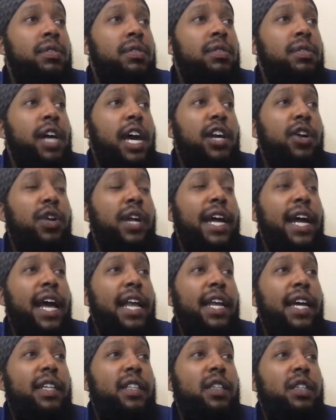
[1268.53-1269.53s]

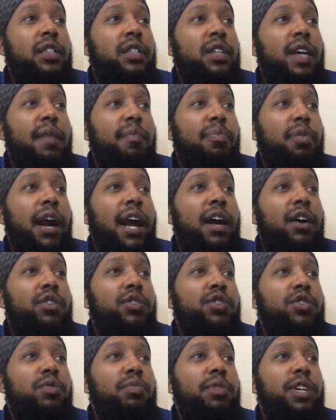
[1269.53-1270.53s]
I browse
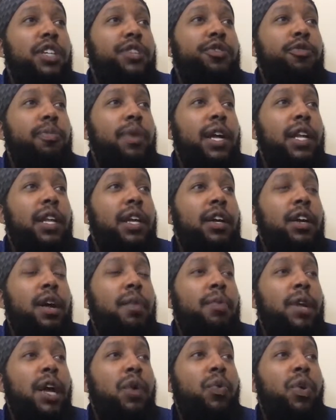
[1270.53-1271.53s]
too much for my liquor. I'll be
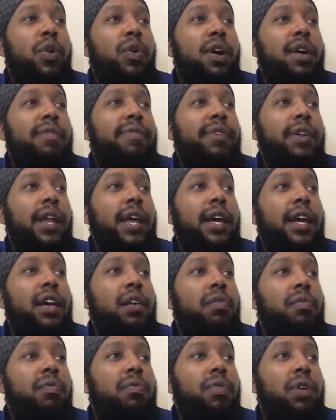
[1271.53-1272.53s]
like, what do I feel like
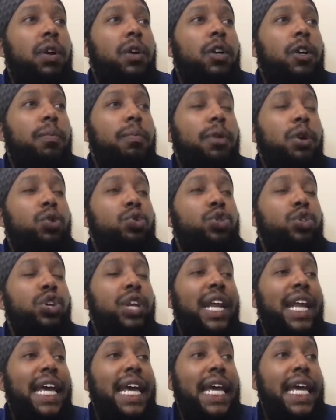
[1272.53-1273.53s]
getting fucked up on
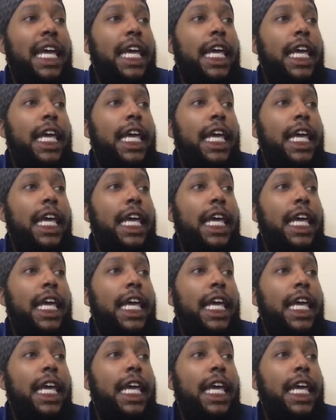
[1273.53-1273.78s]
today?